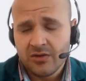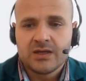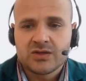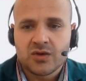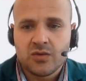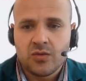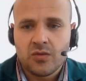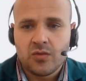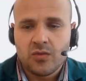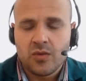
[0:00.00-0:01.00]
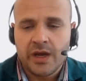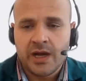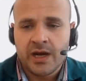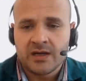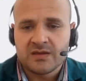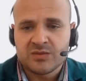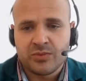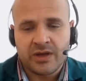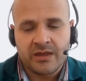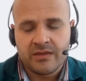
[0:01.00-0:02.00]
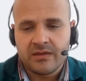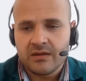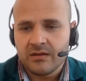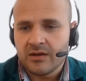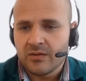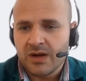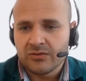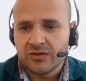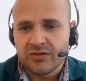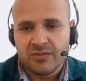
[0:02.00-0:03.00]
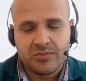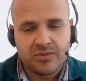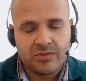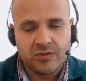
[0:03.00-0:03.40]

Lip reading: So we are spread around Europe,